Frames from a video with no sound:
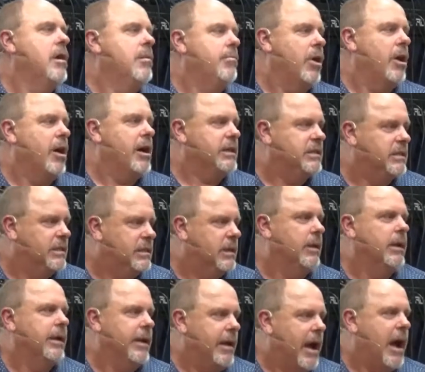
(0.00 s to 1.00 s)
but I'm
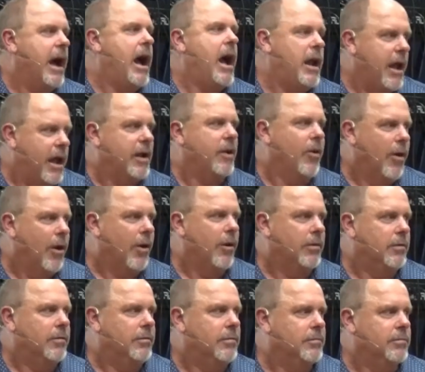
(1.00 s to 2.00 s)
still in heartache,
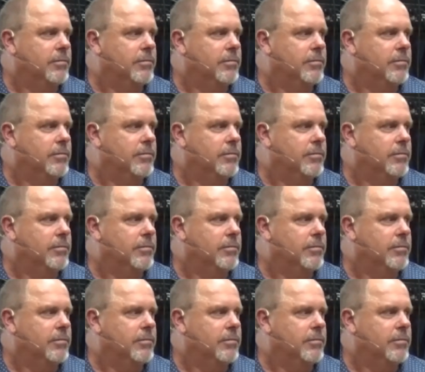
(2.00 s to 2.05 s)
God.